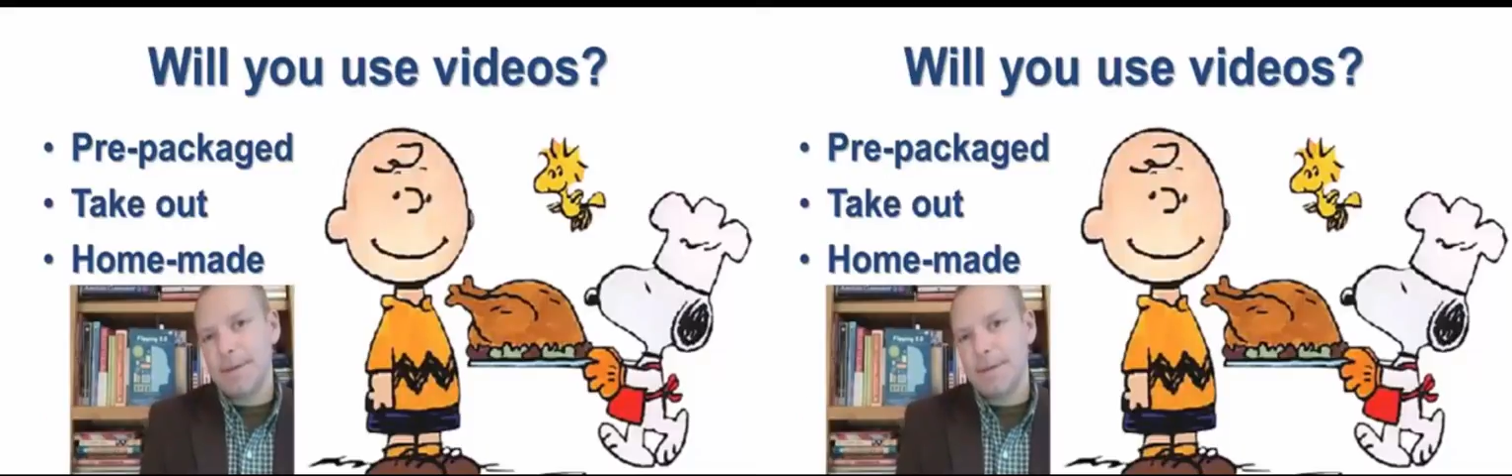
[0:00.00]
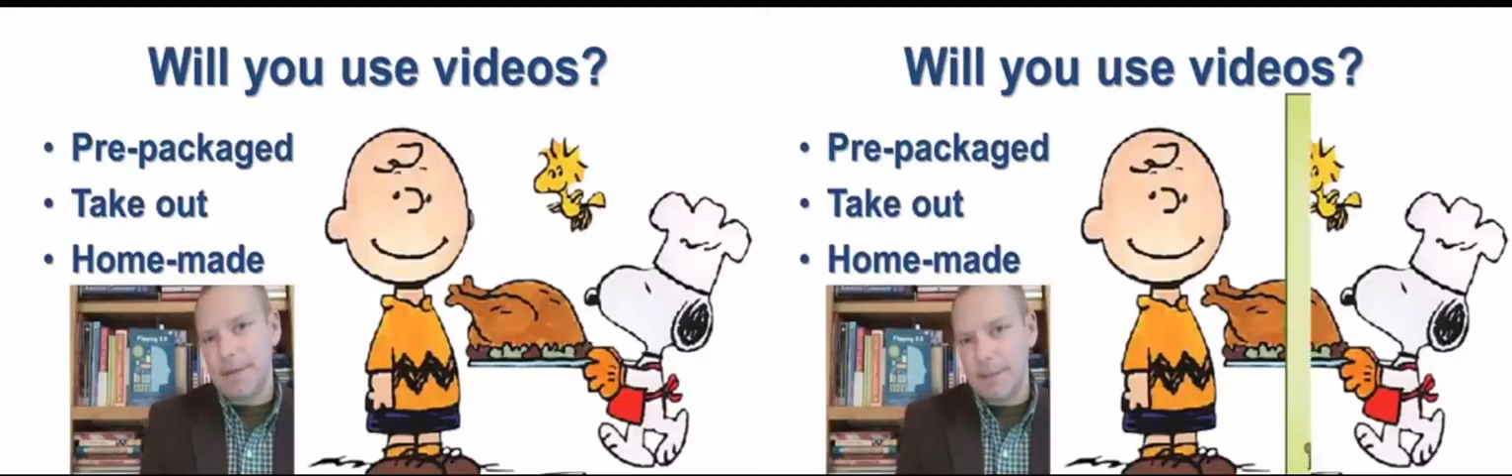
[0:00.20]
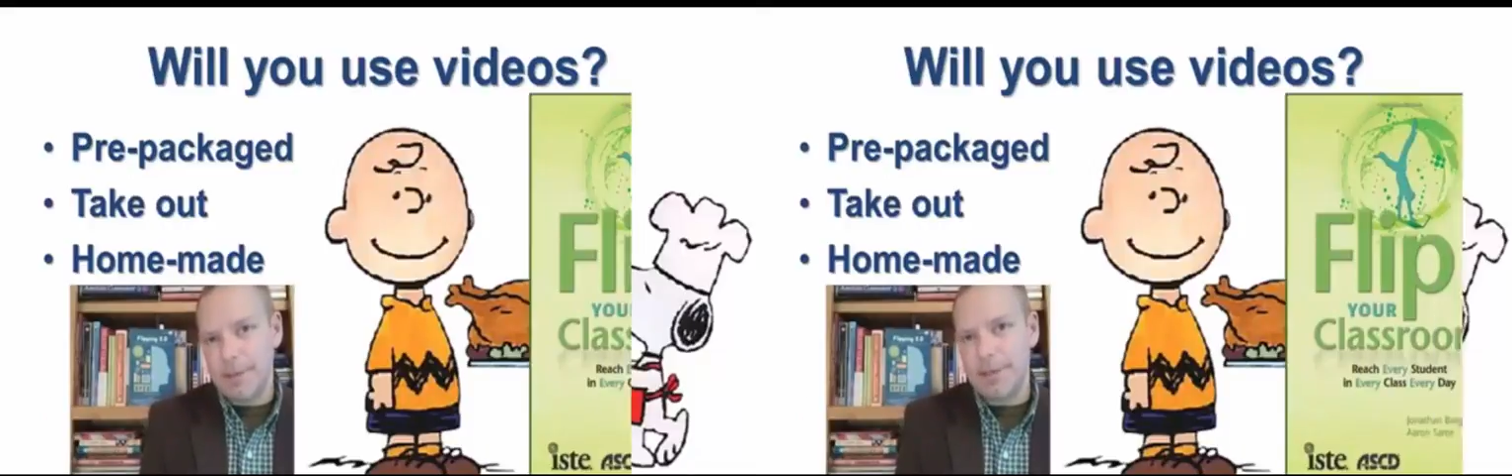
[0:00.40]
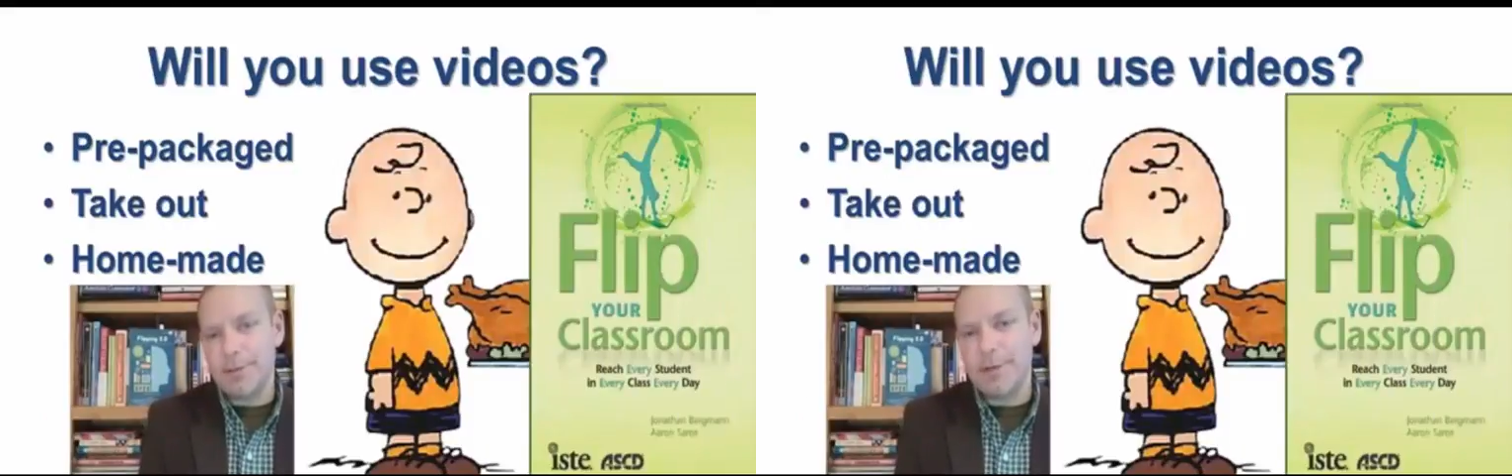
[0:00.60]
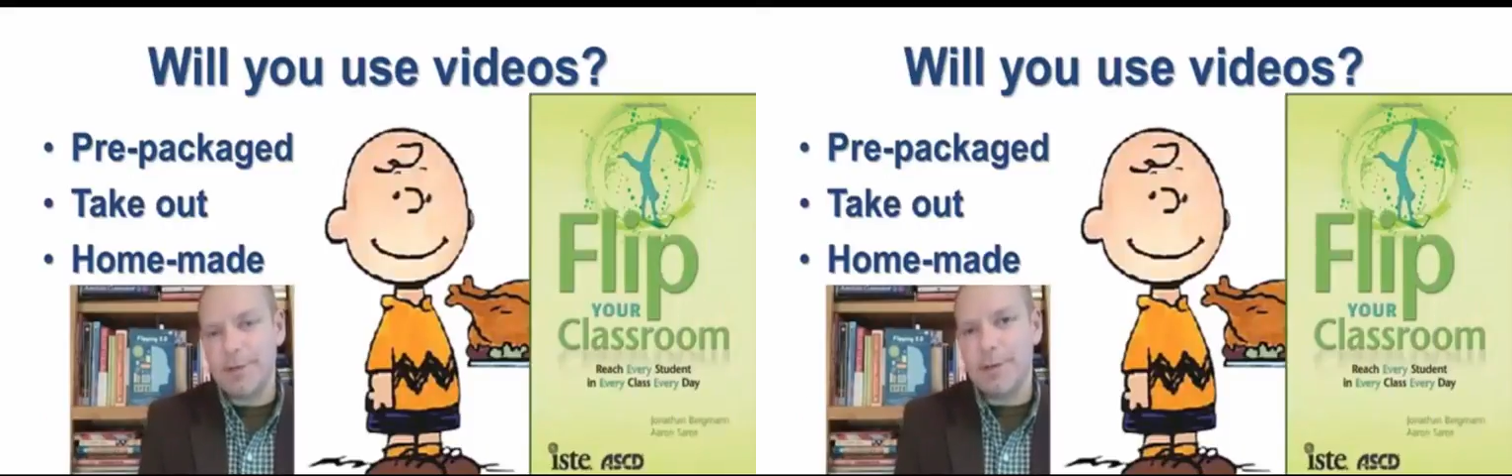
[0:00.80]
by the way, you
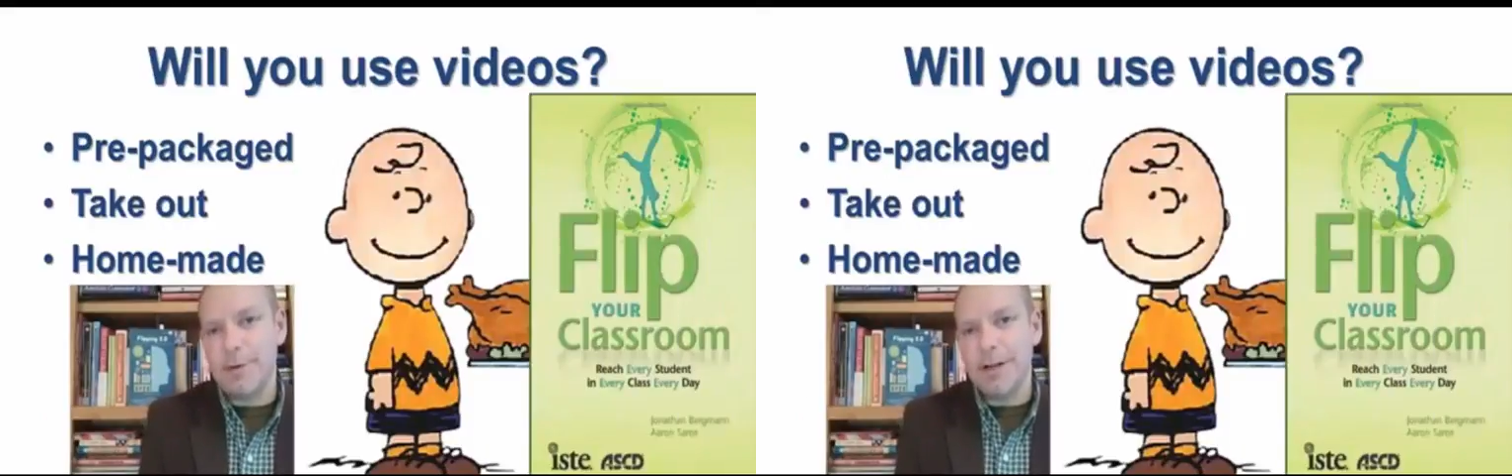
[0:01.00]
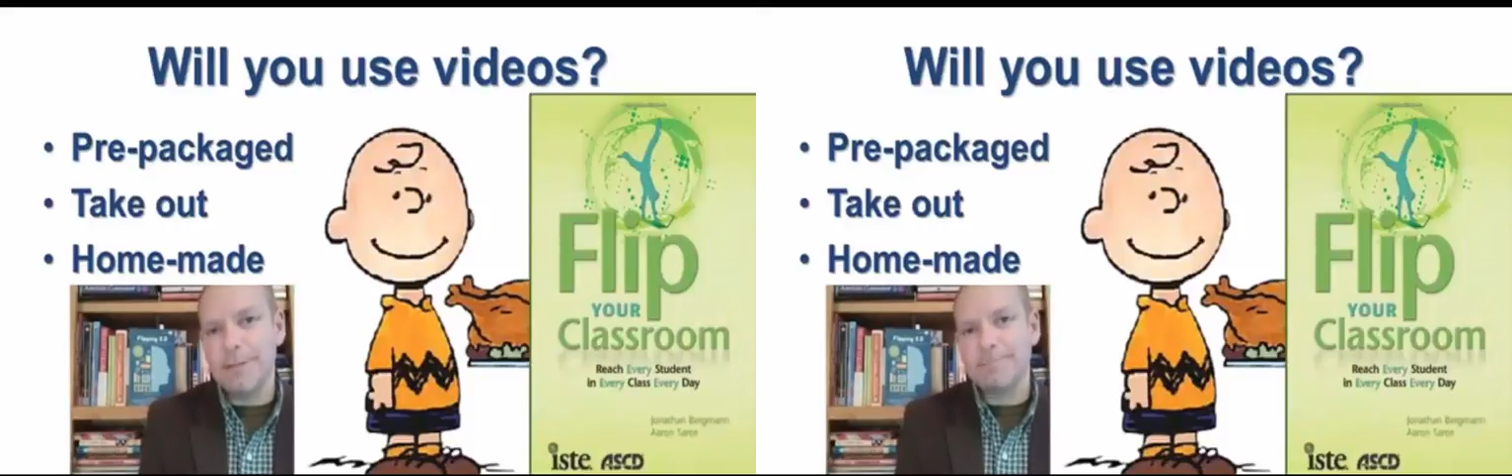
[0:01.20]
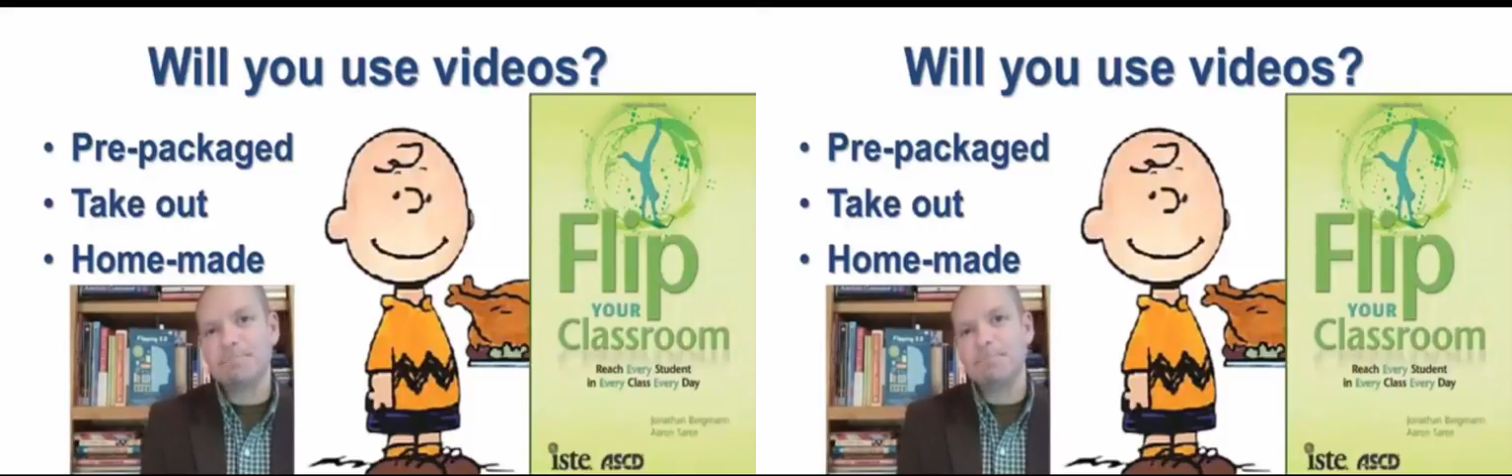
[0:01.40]
should read their book,